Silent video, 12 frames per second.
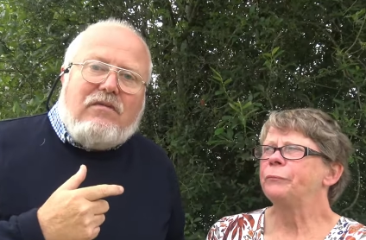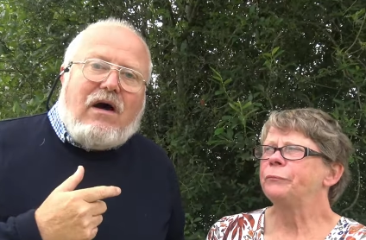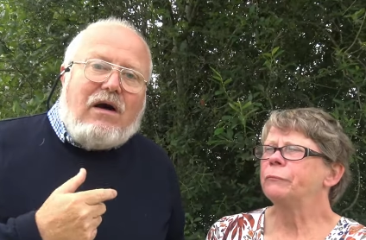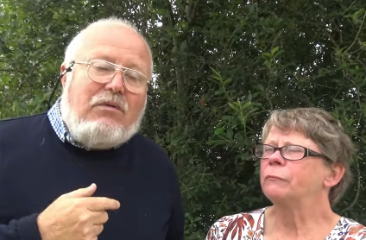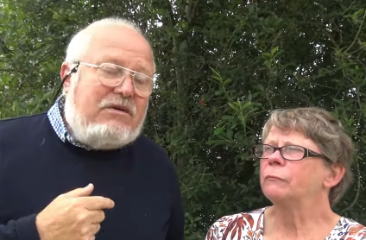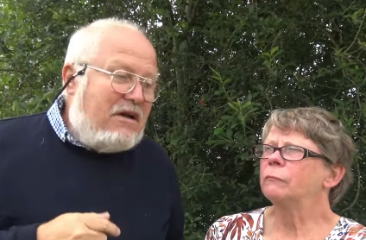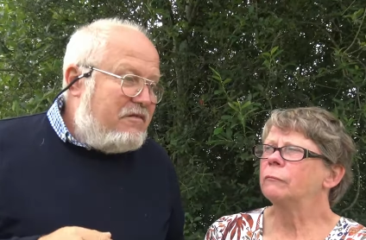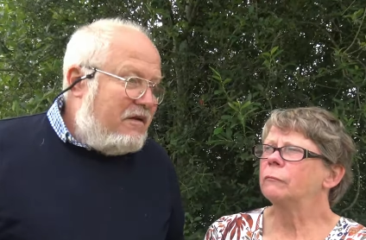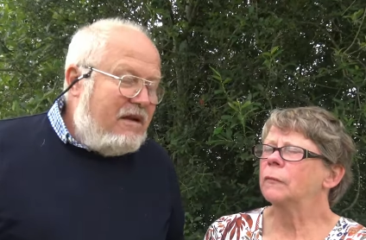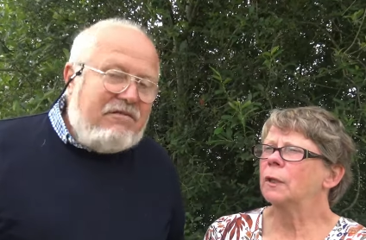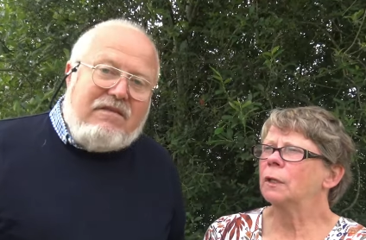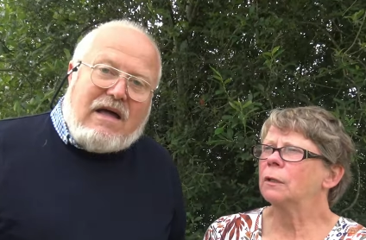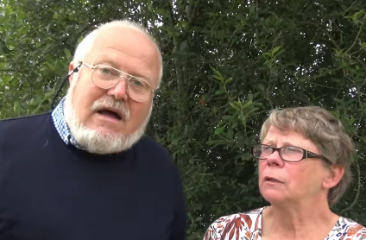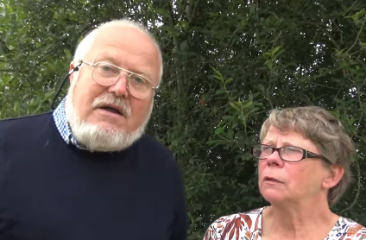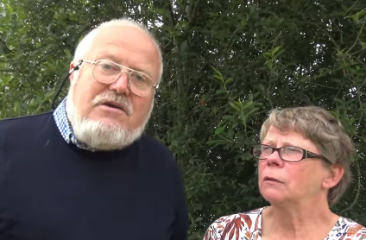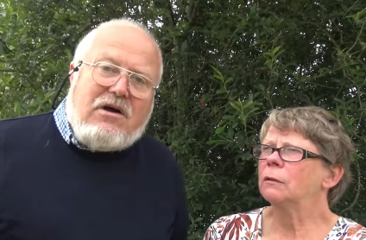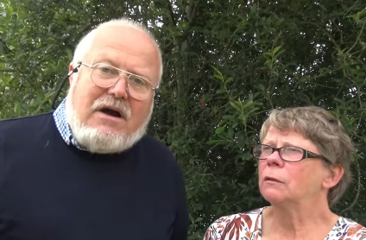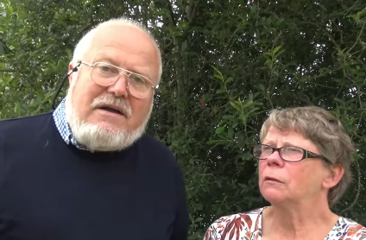Speaker 1: I would definitely give them that a
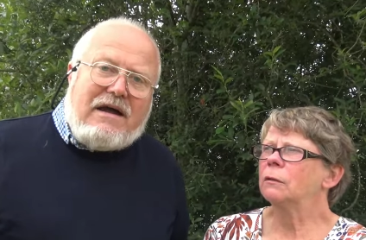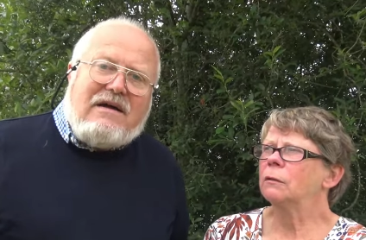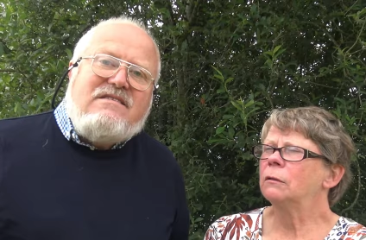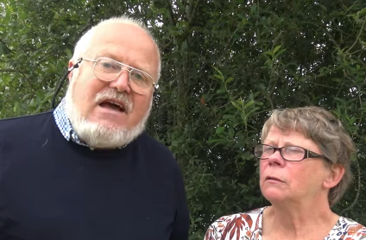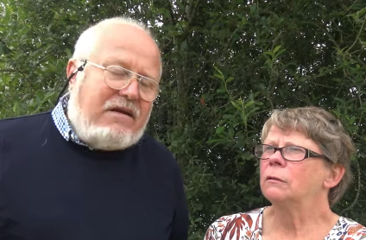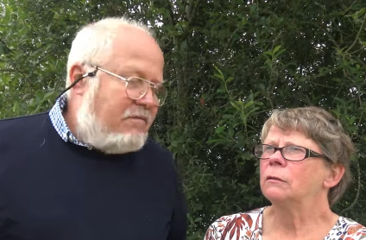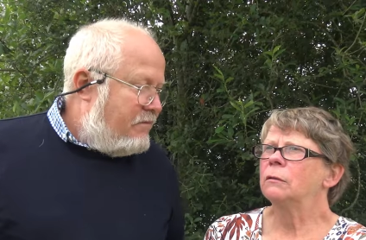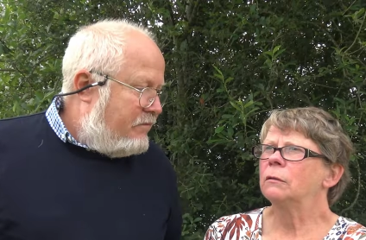nine out of ten.